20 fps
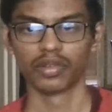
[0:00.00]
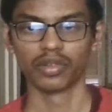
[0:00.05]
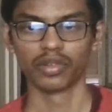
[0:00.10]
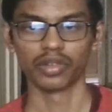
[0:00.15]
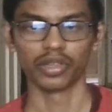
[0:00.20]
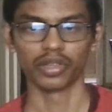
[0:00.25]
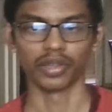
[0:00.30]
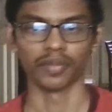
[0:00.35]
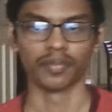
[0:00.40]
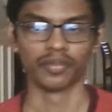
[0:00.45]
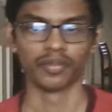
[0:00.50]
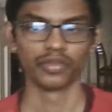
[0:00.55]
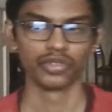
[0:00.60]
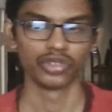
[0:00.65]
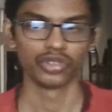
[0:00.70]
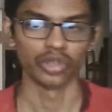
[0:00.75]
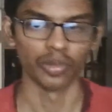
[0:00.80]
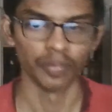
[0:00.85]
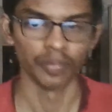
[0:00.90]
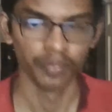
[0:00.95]
Okay.
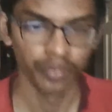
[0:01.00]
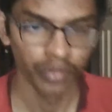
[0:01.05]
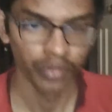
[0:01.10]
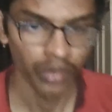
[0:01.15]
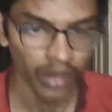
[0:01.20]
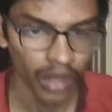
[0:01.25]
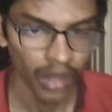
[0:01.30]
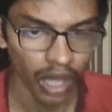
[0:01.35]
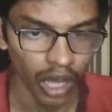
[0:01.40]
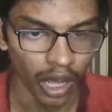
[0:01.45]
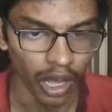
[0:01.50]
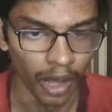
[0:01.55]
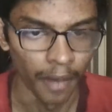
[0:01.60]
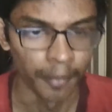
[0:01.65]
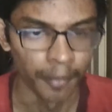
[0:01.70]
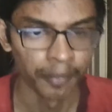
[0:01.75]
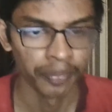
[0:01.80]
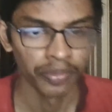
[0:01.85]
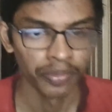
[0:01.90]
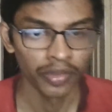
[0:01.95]
So,
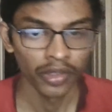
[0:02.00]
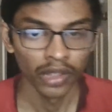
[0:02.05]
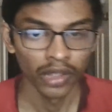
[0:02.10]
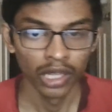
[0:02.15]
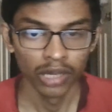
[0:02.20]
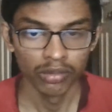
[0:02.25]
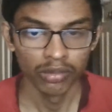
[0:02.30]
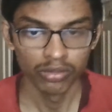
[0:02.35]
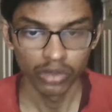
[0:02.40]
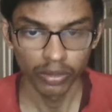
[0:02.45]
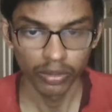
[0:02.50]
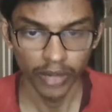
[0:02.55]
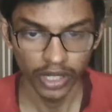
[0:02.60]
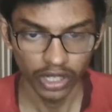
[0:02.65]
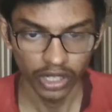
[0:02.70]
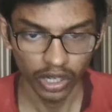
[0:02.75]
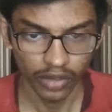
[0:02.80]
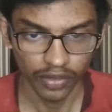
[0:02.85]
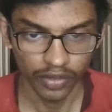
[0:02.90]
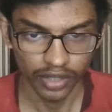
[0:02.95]
um, movement
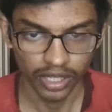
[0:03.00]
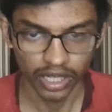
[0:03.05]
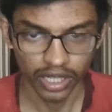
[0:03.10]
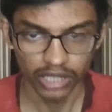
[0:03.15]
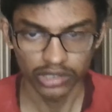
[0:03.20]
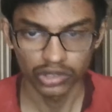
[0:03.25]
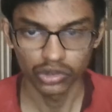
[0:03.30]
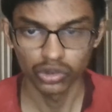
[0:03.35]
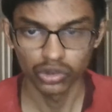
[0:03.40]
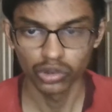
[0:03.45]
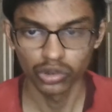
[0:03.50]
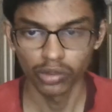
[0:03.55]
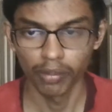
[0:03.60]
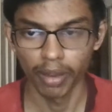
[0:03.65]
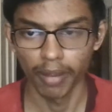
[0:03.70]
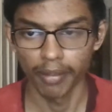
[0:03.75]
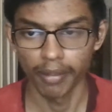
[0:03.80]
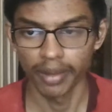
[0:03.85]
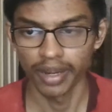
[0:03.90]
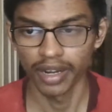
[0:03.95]
of drugs to
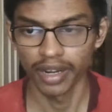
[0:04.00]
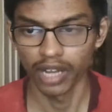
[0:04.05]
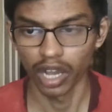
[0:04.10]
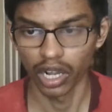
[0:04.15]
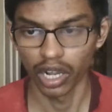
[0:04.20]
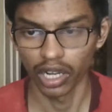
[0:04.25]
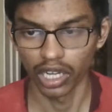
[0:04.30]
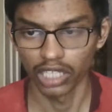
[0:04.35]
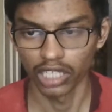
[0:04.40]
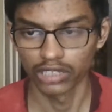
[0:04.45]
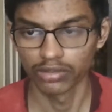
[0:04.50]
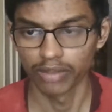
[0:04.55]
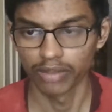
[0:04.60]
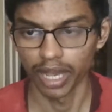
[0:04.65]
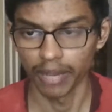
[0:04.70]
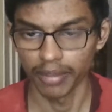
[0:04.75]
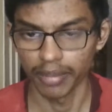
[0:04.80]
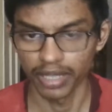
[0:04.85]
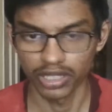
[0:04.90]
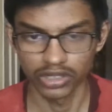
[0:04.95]
membrane occurs by
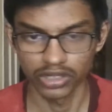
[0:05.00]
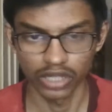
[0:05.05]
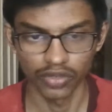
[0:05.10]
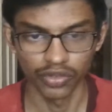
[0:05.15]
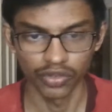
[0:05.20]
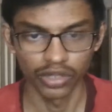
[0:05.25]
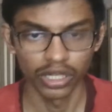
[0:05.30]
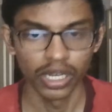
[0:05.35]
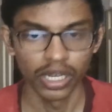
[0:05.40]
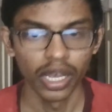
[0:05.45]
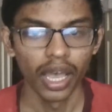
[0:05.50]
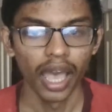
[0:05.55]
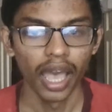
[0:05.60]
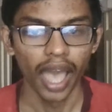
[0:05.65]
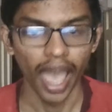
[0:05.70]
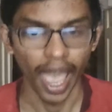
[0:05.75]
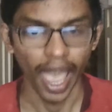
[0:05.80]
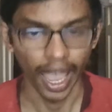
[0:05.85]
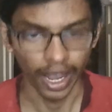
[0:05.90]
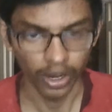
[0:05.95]
means of
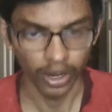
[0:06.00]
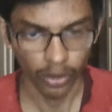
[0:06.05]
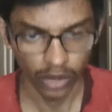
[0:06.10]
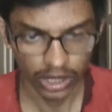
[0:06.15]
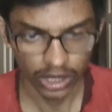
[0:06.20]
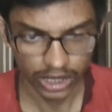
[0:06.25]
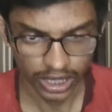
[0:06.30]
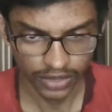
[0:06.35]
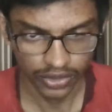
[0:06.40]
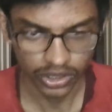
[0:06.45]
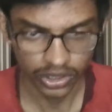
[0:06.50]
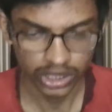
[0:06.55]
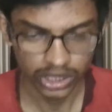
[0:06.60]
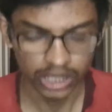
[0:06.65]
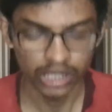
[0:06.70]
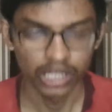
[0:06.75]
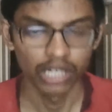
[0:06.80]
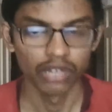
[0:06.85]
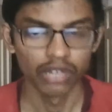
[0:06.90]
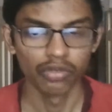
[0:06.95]
aqueous
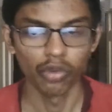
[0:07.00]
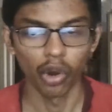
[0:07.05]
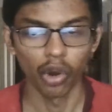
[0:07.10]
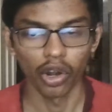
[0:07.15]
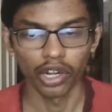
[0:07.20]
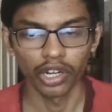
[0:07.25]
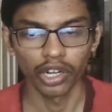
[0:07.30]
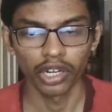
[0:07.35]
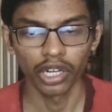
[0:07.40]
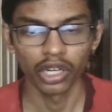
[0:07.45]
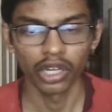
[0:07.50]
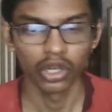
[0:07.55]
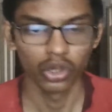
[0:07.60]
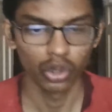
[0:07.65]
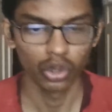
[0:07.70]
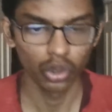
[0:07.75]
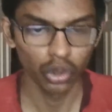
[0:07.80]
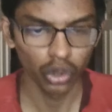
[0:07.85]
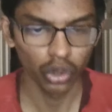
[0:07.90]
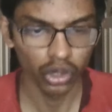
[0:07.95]
diffusion, water,
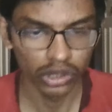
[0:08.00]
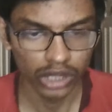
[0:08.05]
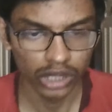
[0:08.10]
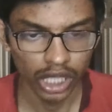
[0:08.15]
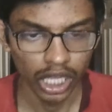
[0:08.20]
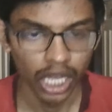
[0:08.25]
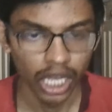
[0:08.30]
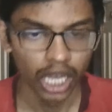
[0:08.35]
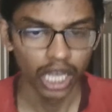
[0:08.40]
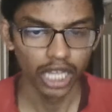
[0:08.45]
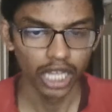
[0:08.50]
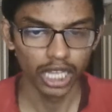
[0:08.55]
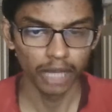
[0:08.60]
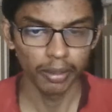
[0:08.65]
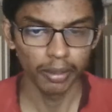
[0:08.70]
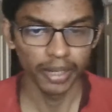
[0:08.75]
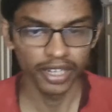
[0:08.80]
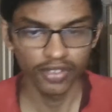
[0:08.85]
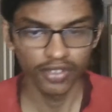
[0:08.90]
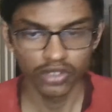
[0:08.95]
glucose,
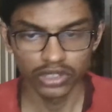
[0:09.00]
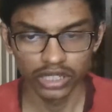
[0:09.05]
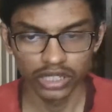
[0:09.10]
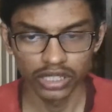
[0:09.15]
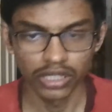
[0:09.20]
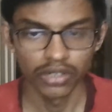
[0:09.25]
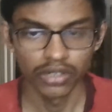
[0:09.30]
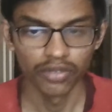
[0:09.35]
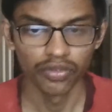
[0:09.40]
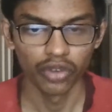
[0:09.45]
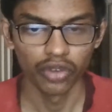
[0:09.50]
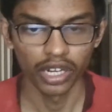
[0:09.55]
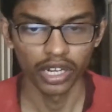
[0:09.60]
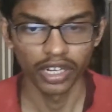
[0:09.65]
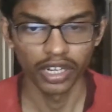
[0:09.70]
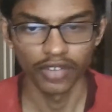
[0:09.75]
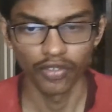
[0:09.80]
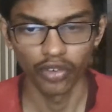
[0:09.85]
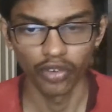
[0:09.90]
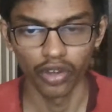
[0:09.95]
lipid diffusion for
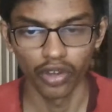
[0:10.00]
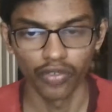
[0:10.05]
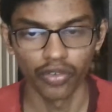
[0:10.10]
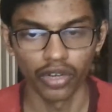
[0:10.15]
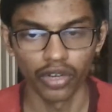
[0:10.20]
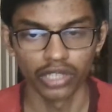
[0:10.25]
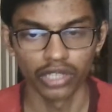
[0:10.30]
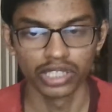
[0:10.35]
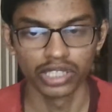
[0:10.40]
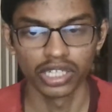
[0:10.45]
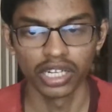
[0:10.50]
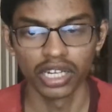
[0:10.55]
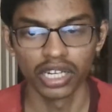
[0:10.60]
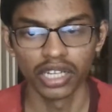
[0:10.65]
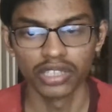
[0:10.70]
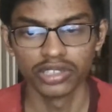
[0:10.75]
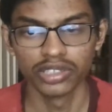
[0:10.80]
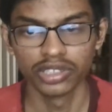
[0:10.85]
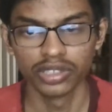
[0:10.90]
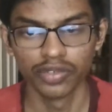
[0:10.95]

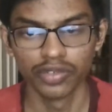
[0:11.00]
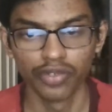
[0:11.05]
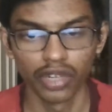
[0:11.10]
general